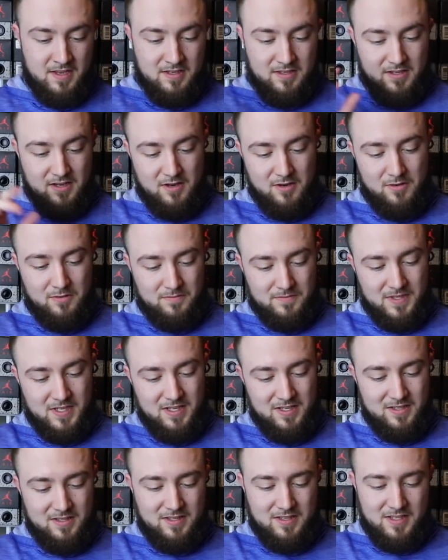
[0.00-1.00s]
So it
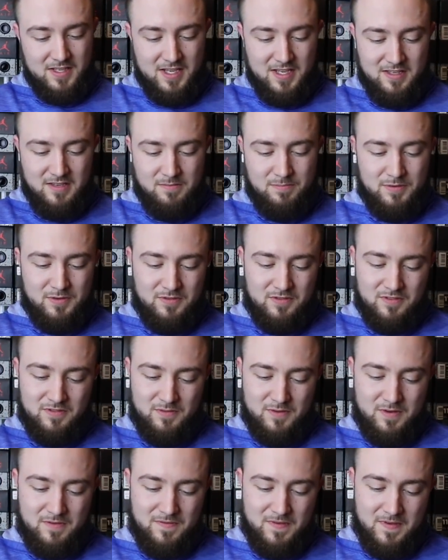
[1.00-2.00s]
is the Yeezy Boost
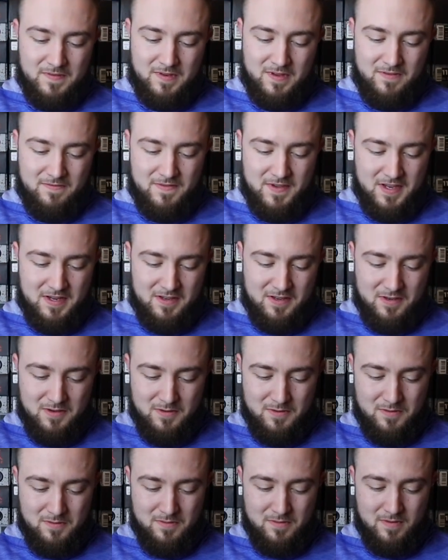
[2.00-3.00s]
350
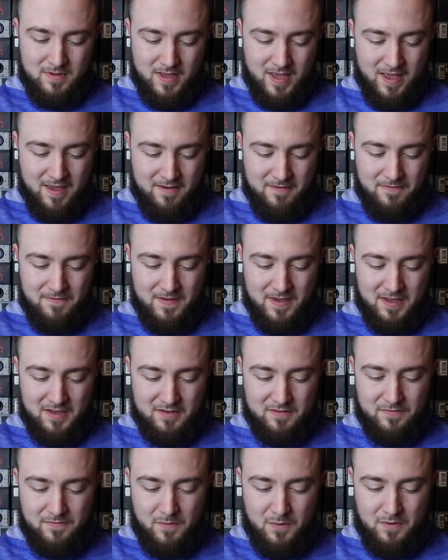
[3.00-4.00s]
V2
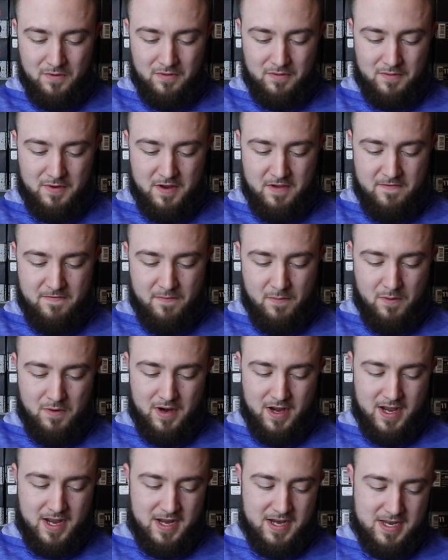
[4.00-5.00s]

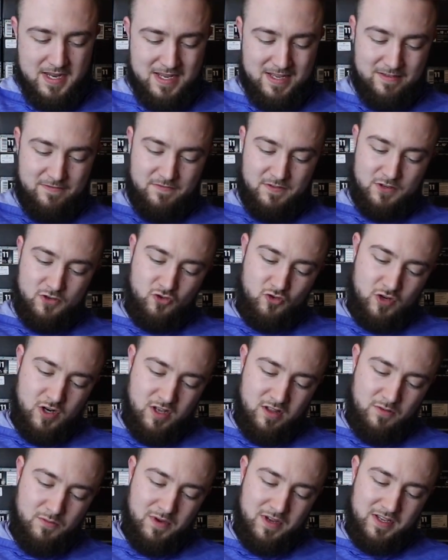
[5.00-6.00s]
FX4348. Official
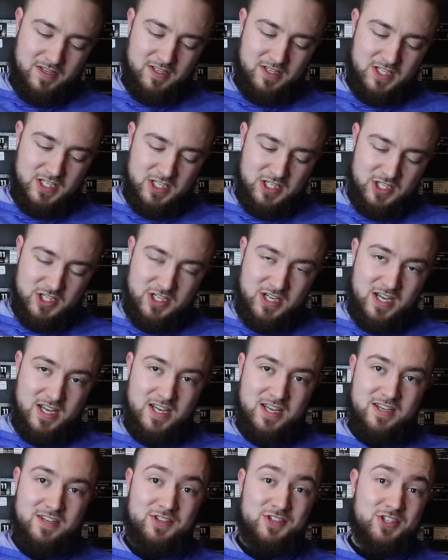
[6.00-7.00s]
colorway is
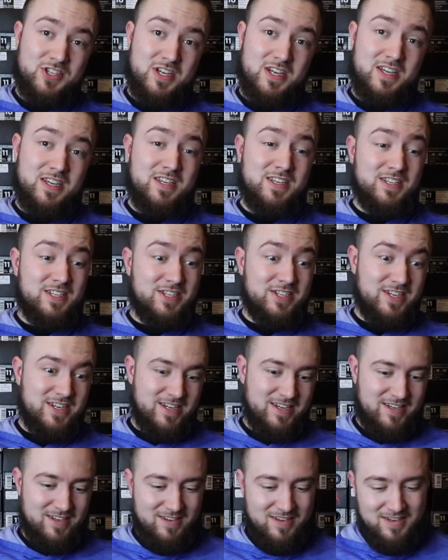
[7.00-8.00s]
Yeshaya, Yeshaya,
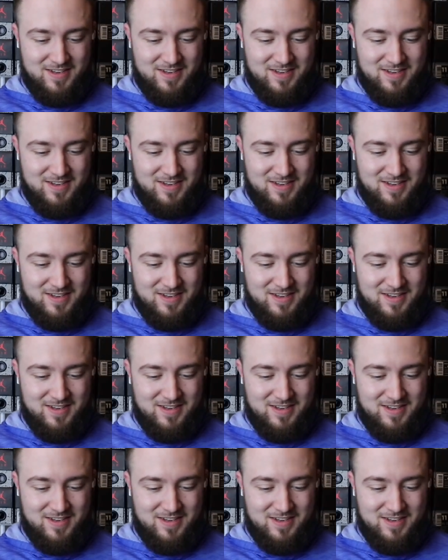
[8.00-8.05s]
Yeshaya.